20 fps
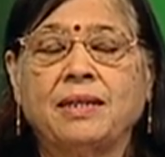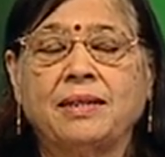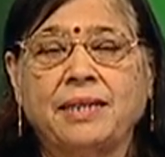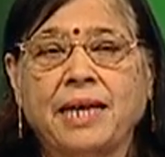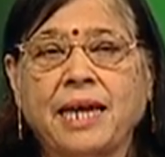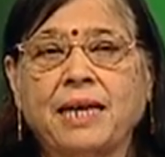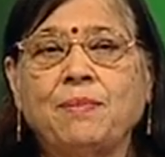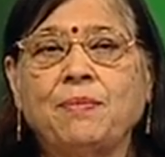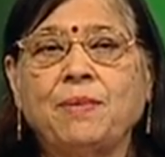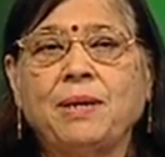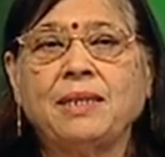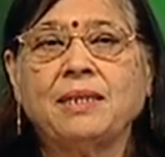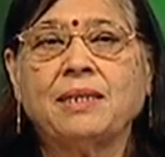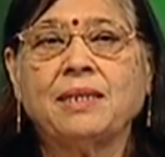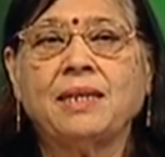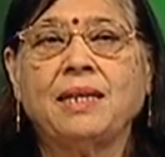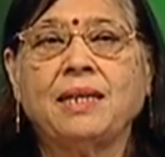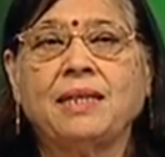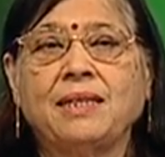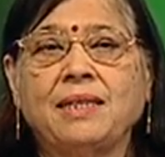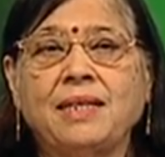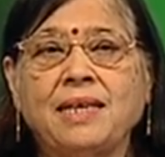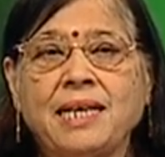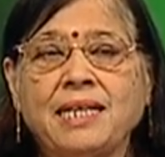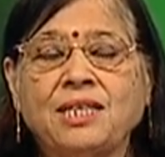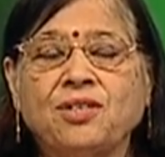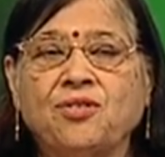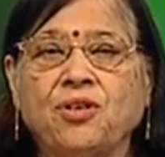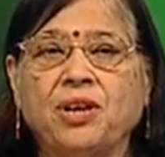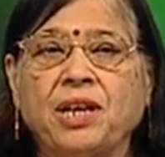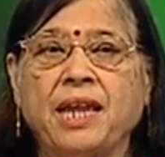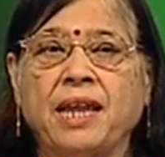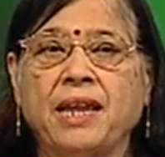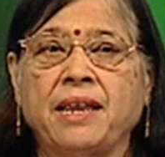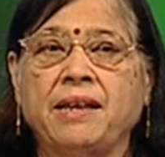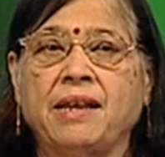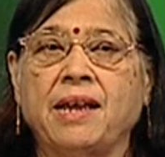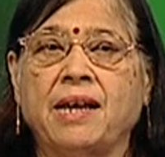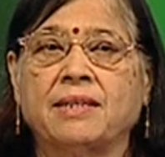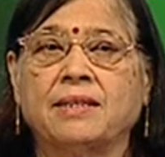That means in these three
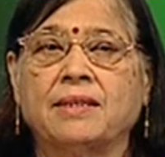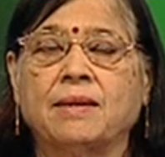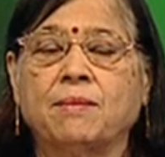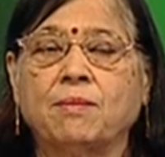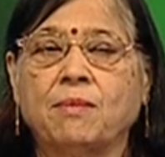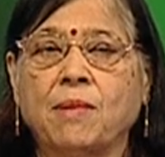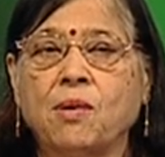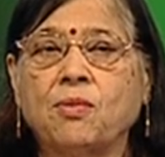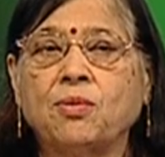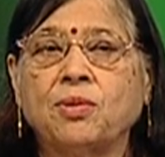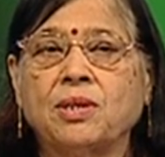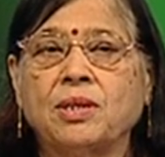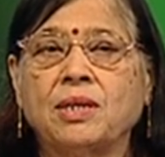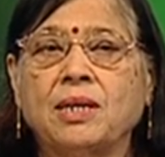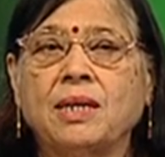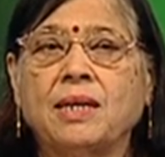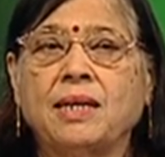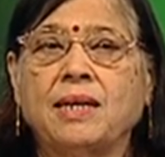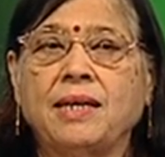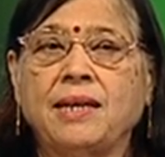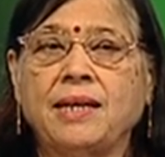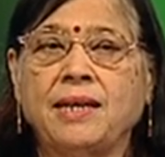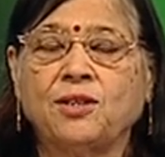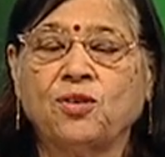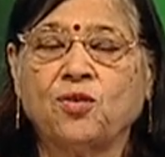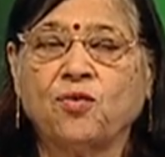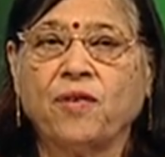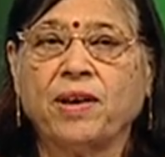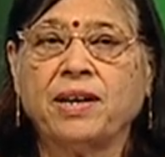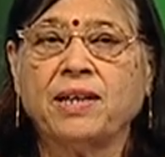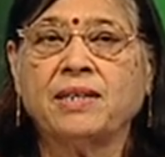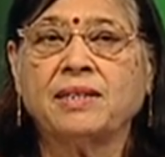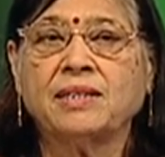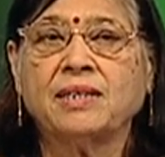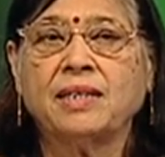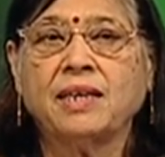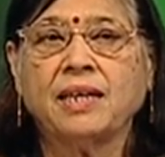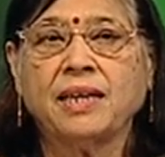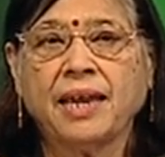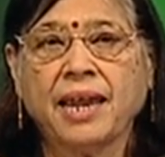areas mouth, esophagus,
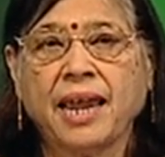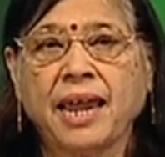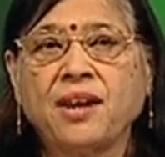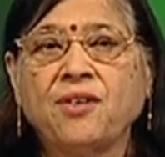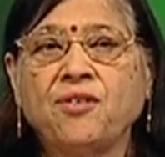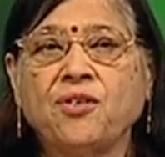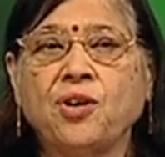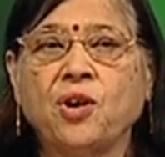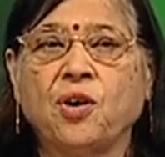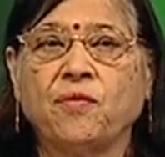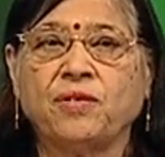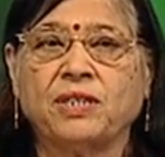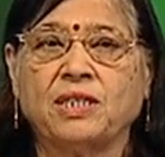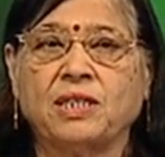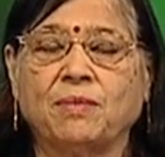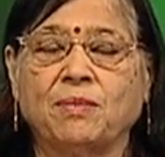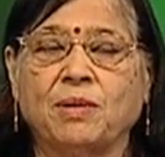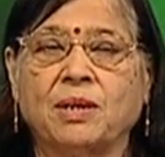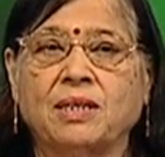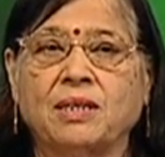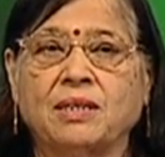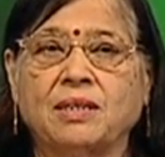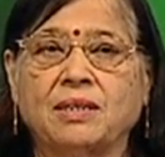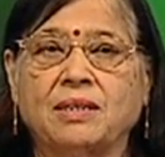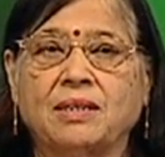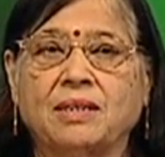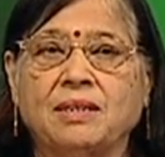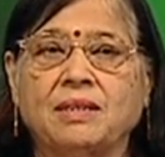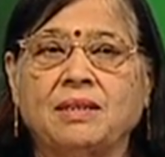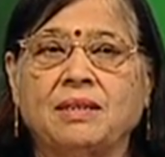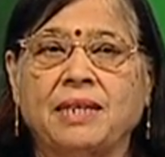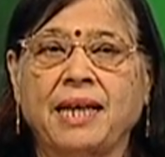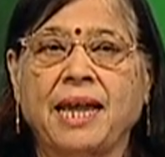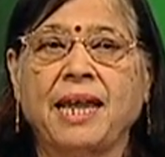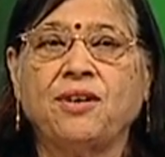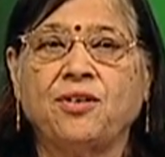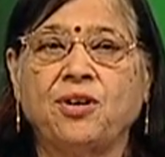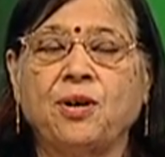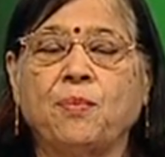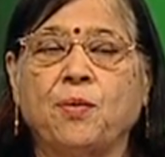entry of stomach, the
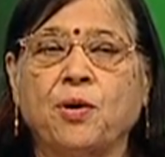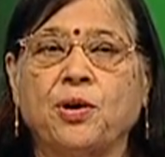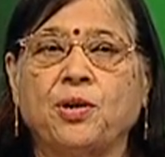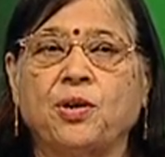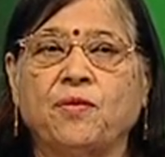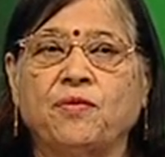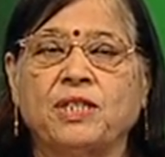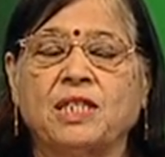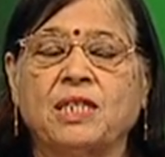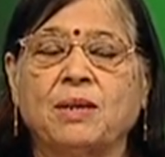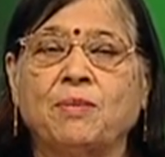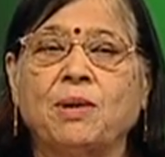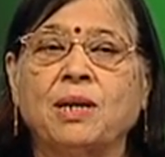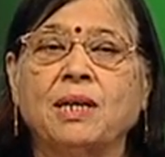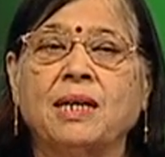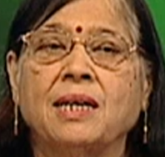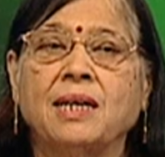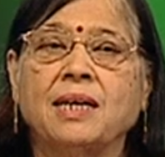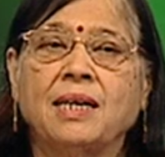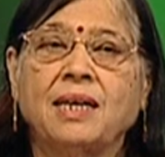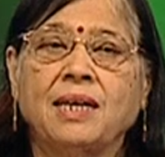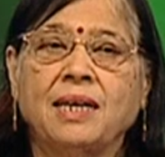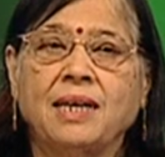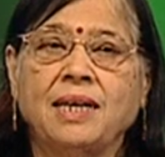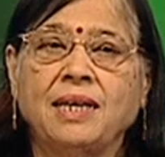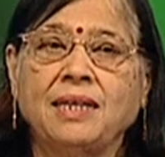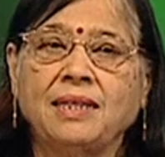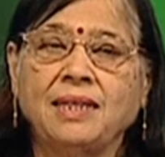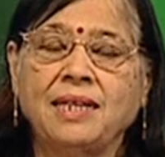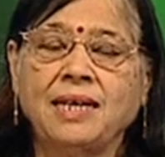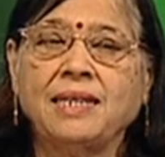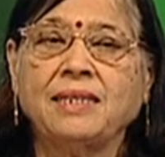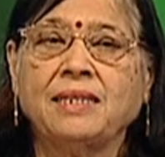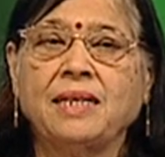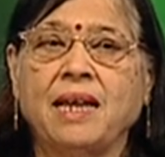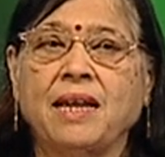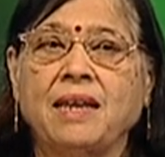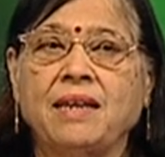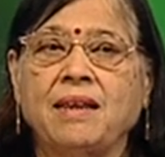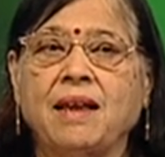entry point of stomach, in these
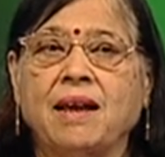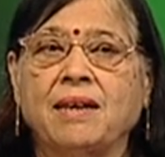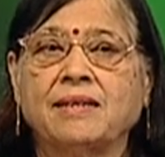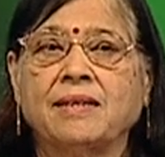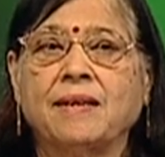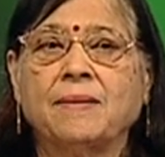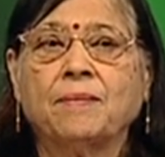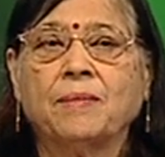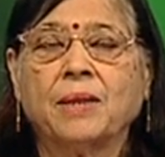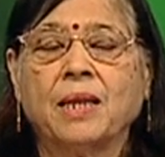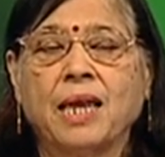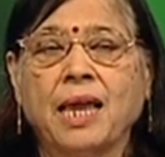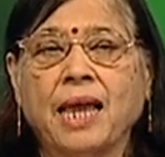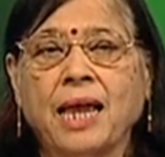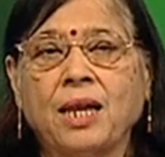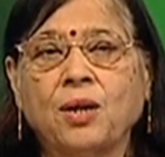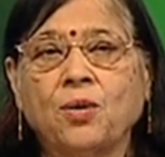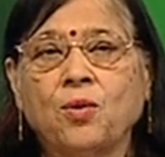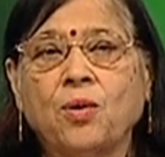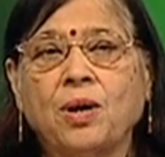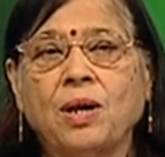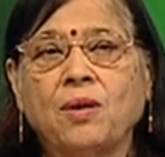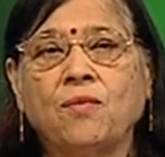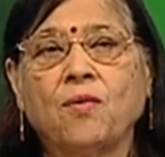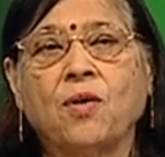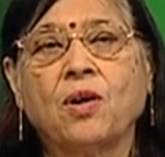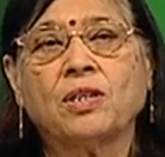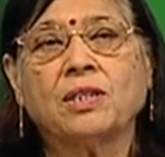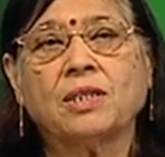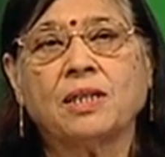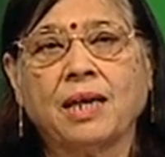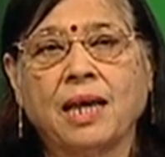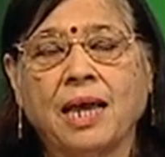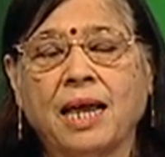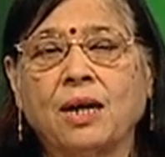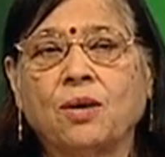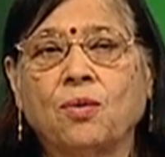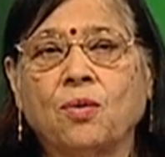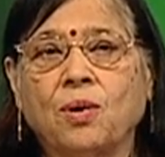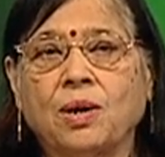areas alcohol was
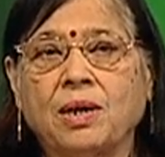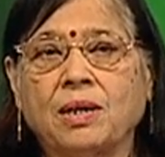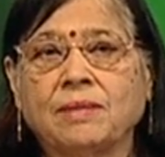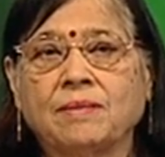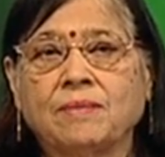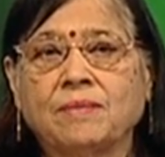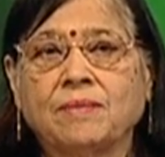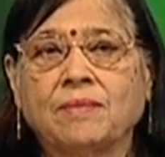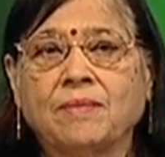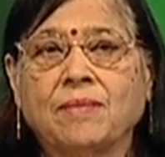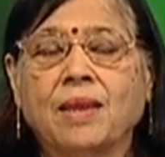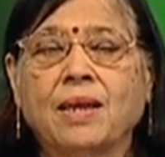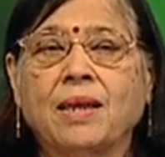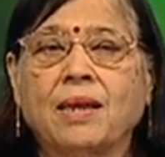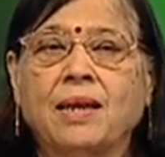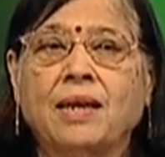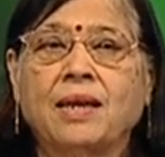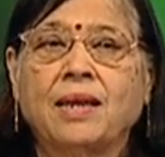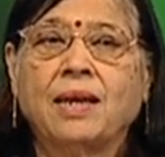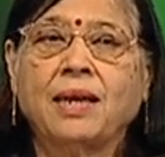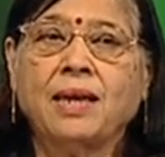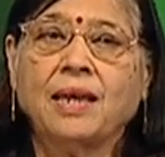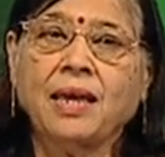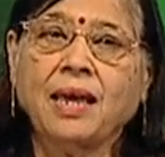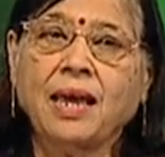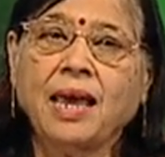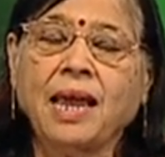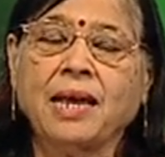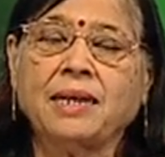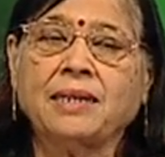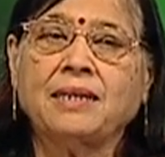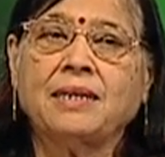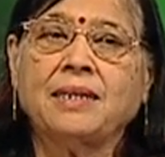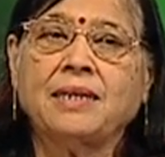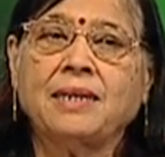alcohol and